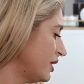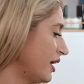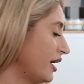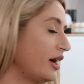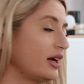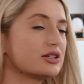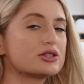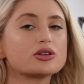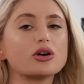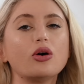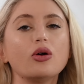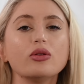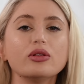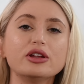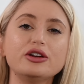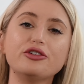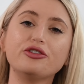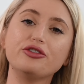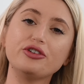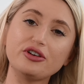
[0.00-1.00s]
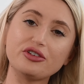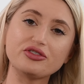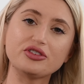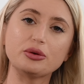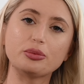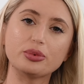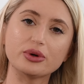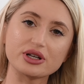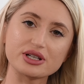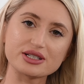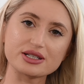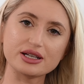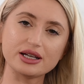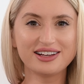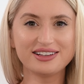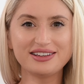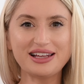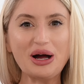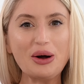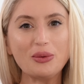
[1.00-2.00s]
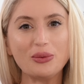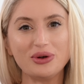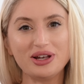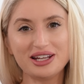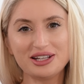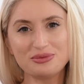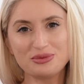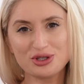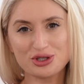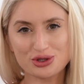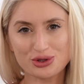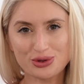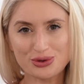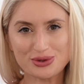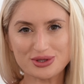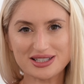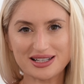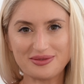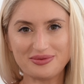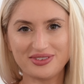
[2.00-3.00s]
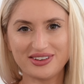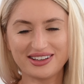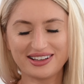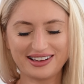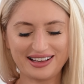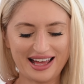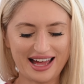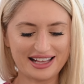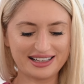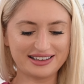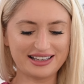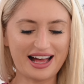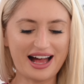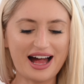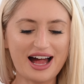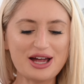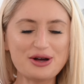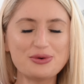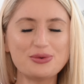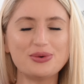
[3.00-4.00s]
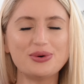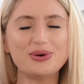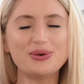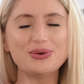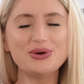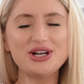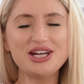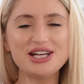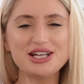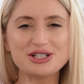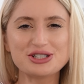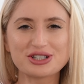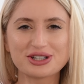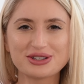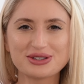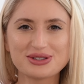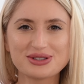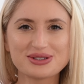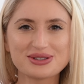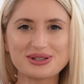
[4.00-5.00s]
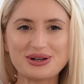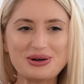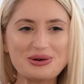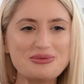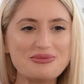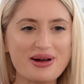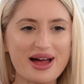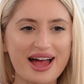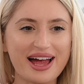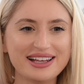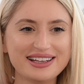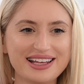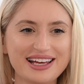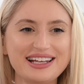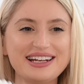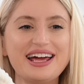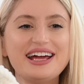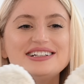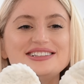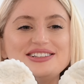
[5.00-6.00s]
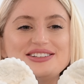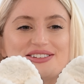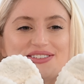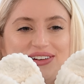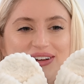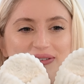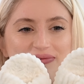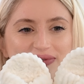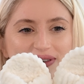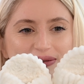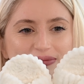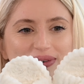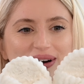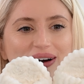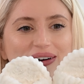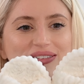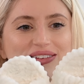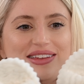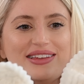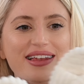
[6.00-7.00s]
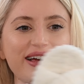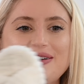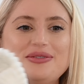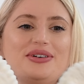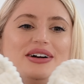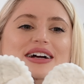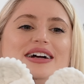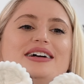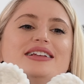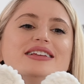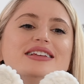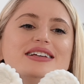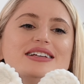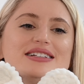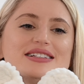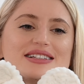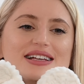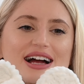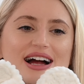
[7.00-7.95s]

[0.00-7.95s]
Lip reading: has only 50%. Now let me show you something that I wished so bad and I dreamed about them. These